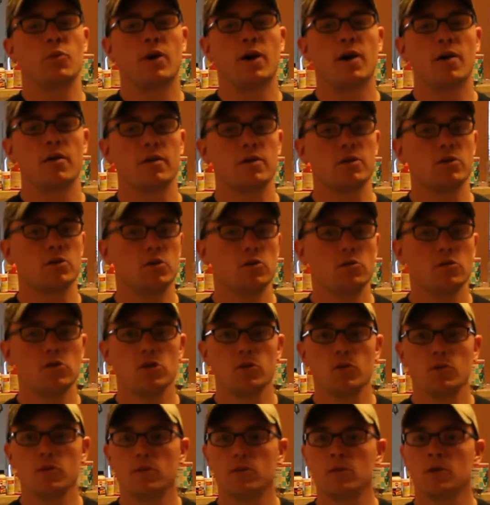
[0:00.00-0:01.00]
while as
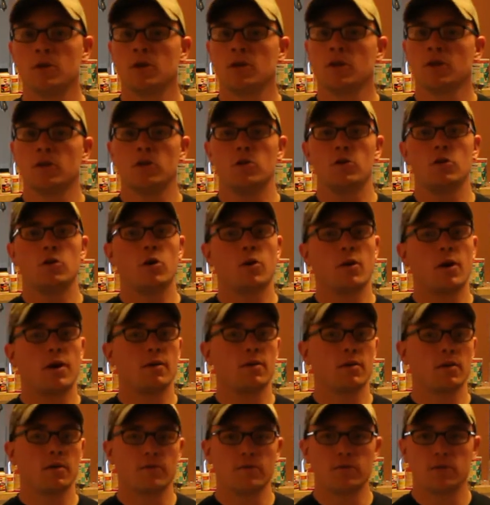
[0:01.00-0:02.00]
usual. You know I
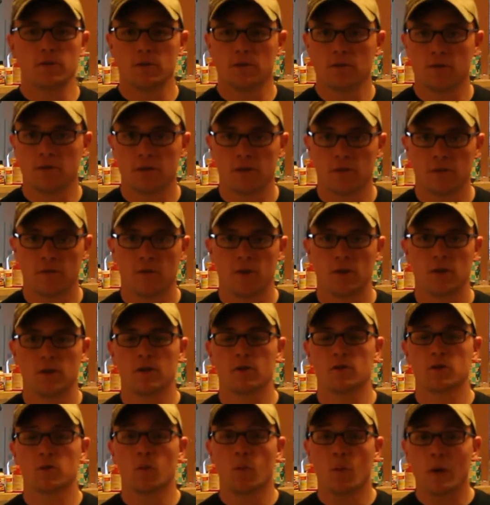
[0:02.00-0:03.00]
love doing these
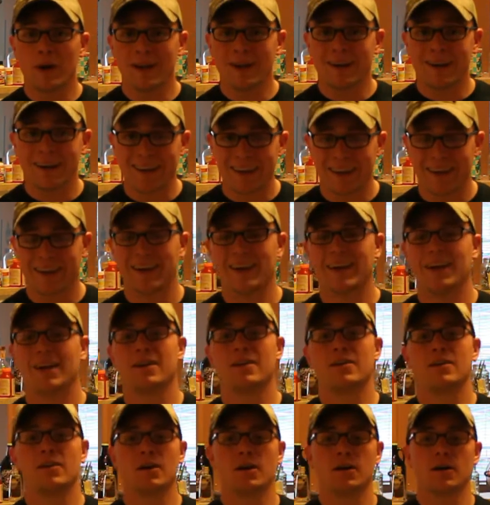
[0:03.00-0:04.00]
videos when I
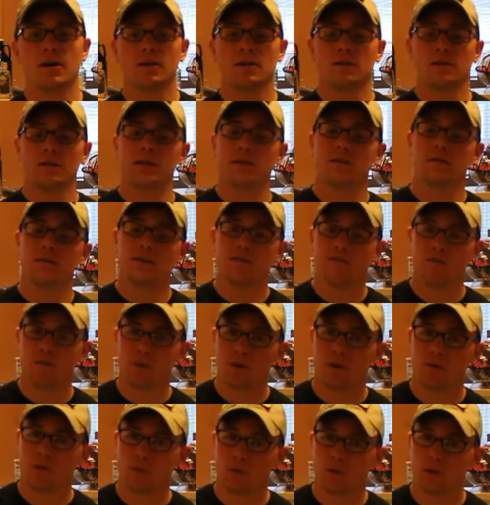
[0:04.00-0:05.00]
can. Lately I've
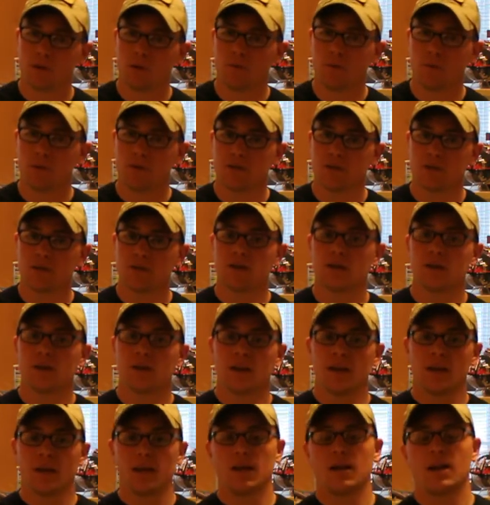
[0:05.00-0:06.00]
been really busy,
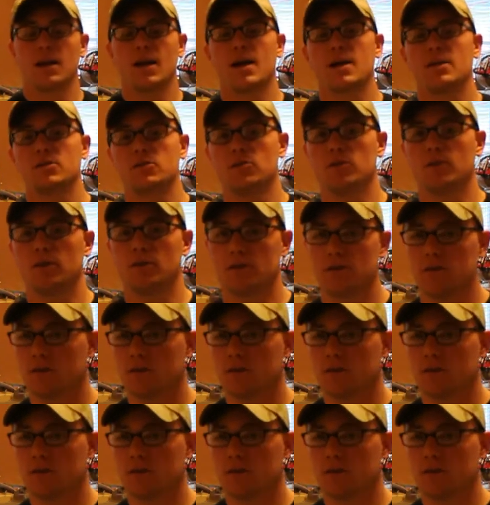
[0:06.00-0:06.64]
and as you can